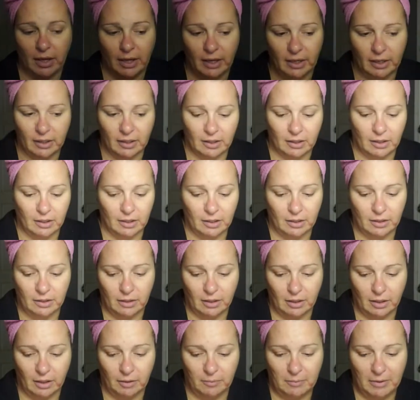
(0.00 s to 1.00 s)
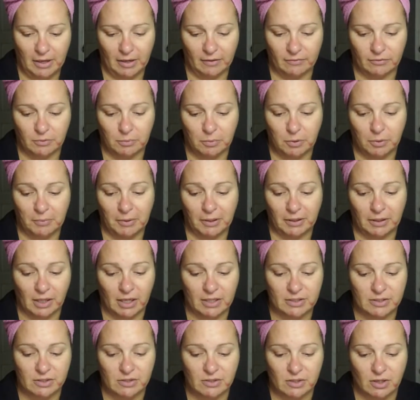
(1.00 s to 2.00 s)
and I may have to put my
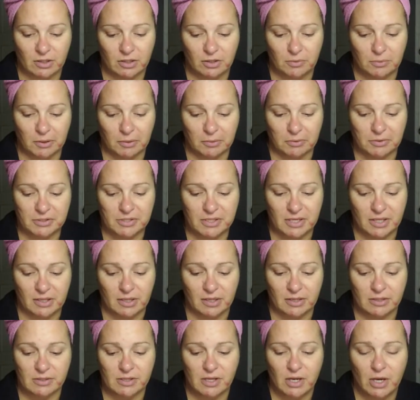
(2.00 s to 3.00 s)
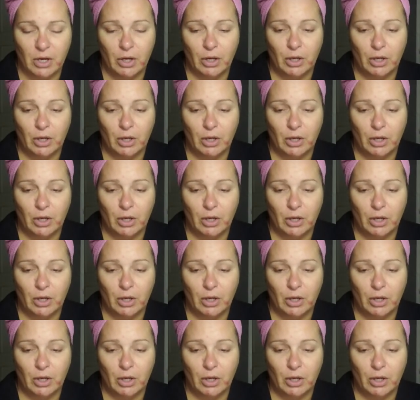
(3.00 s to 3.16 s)
glasses on to be able to see this.